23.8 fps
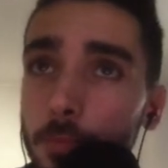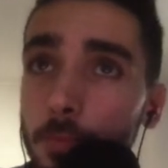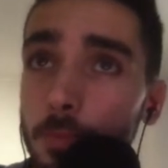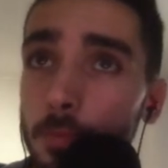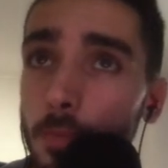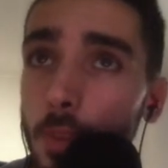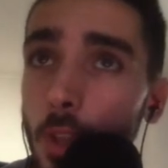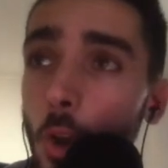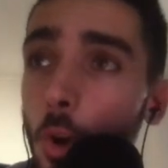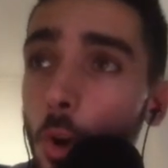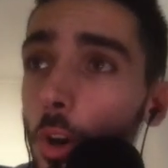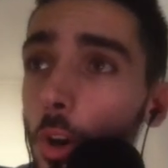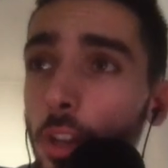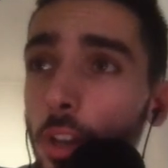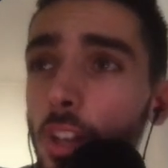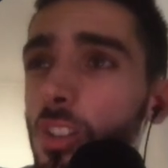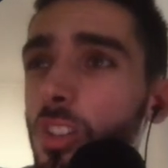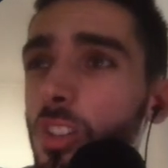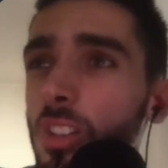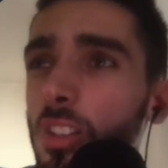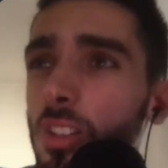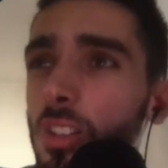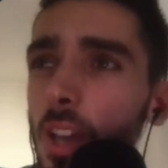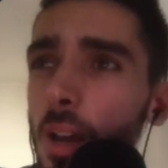Or you can just
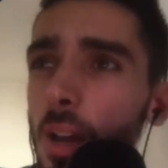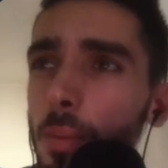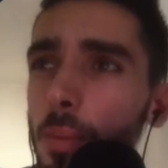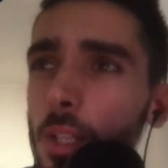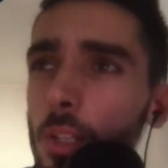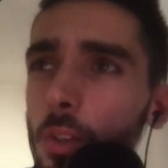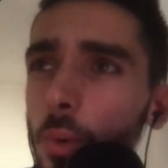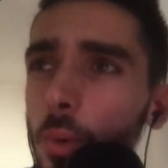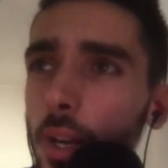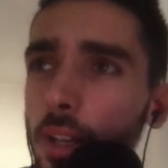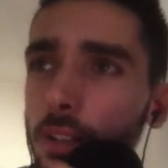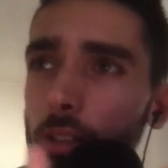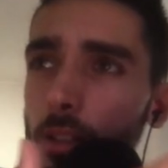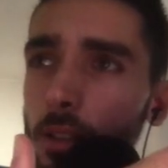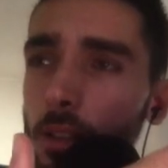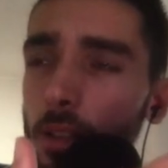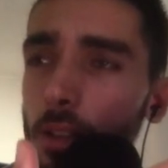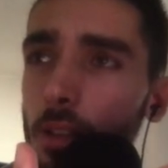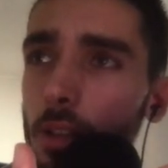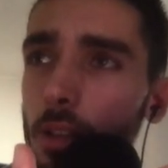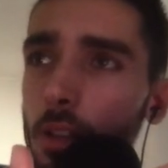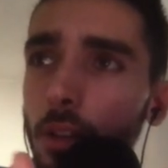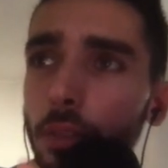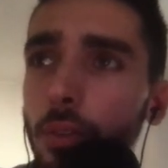DM me directly
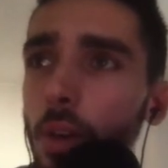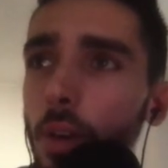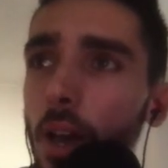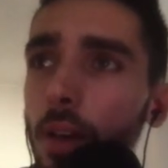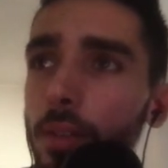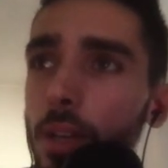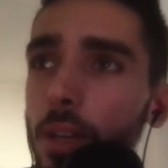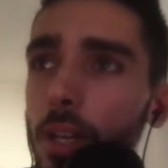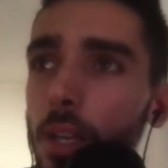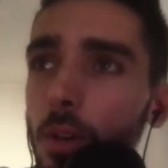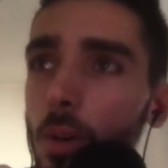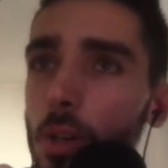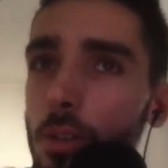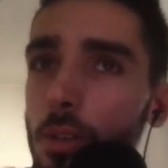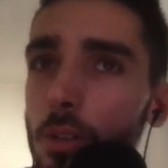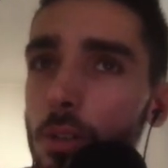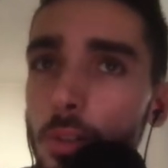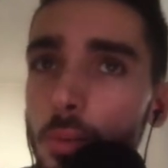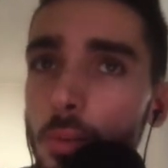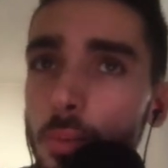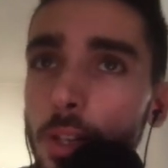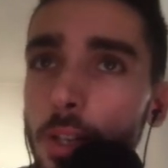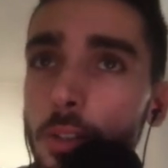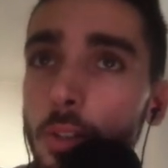if you have any questions, right?
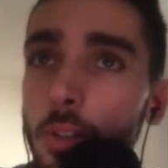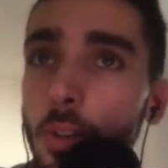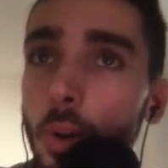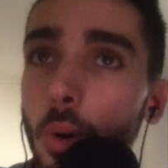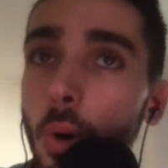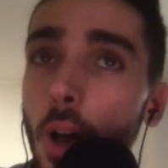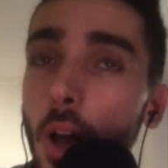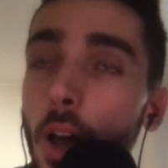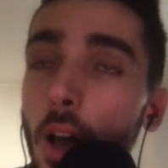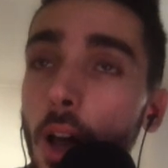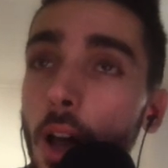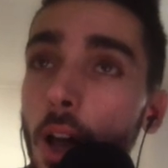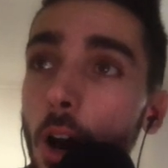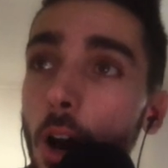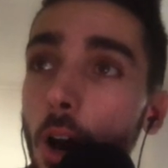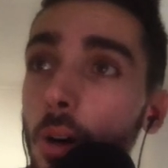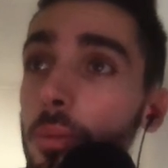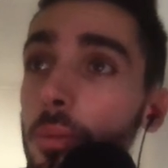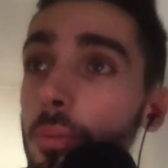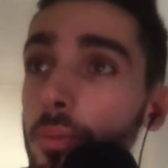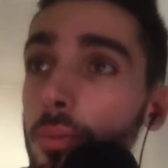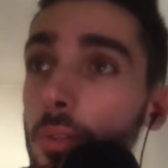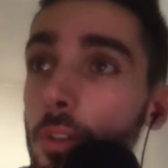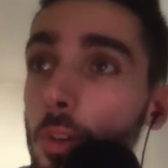So hope
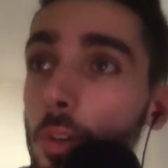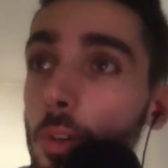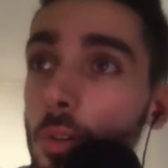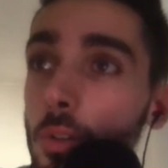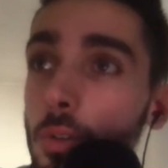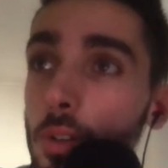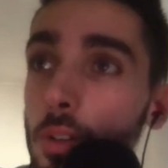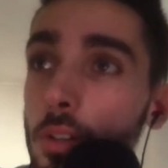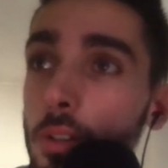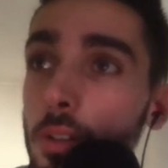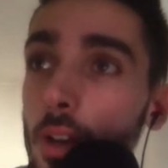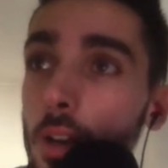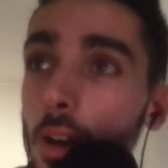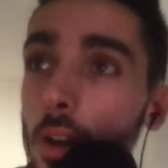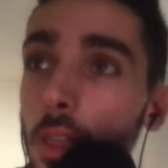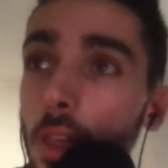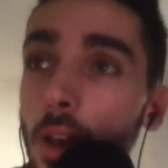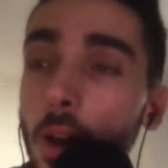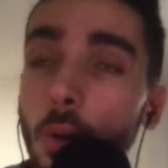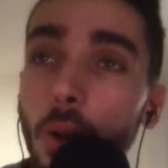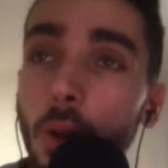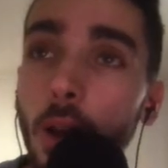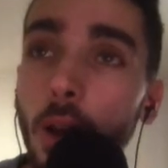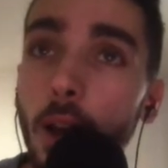you enjoy this teardown.
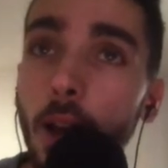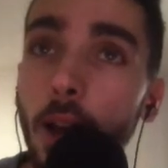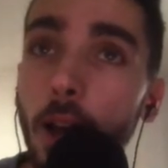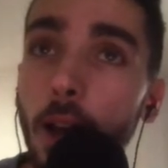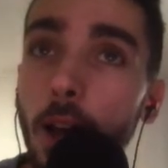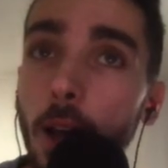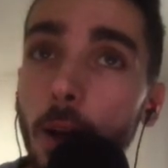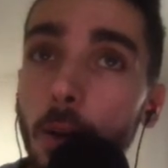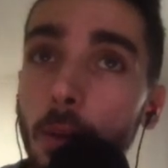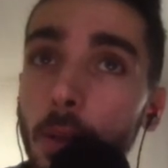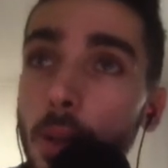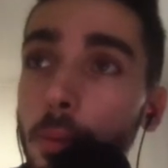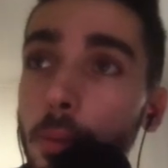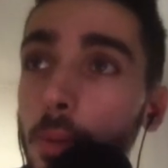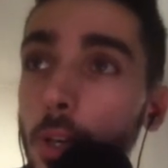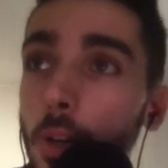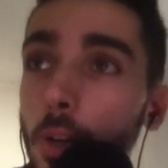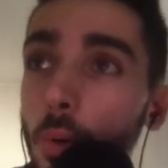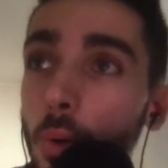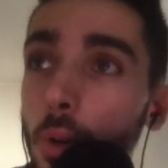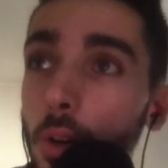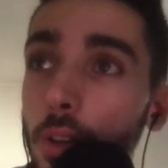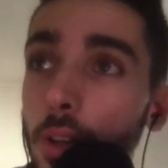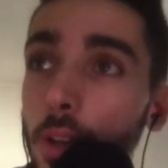Let me know what you
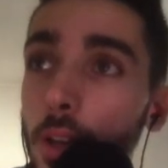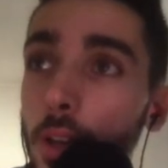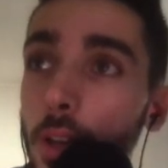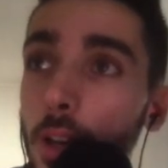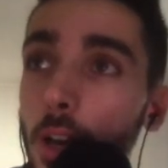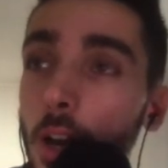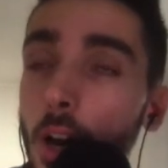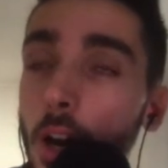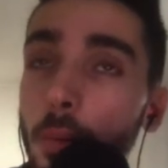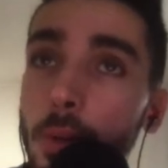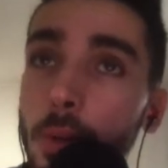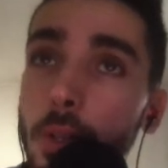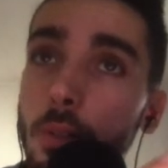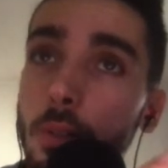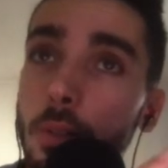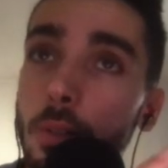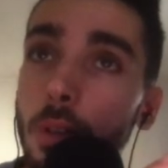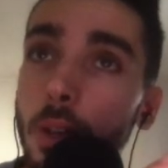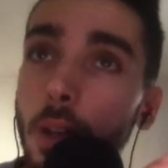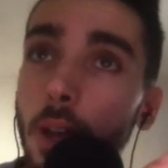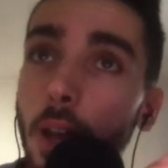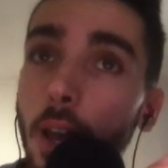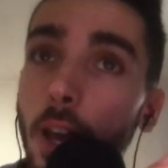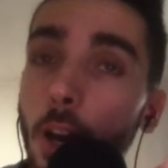think in the comments,
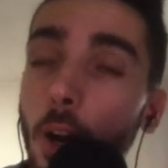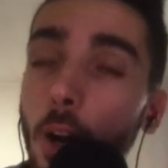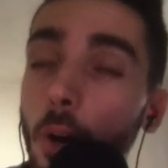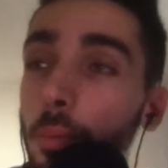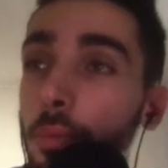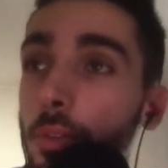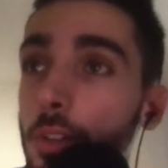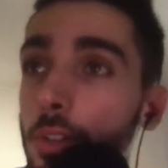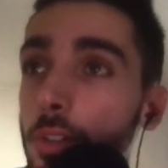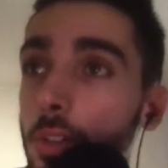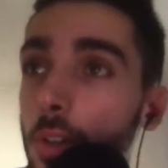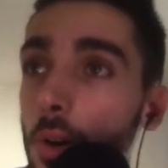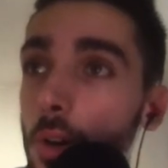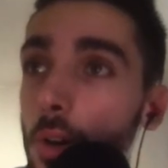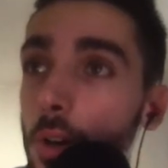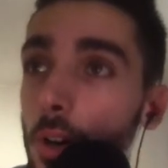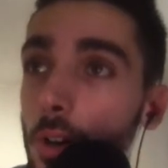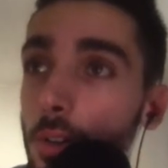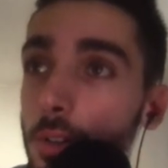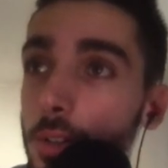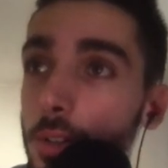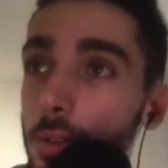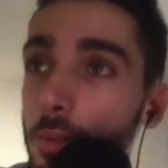and hopefully see you on the call soon.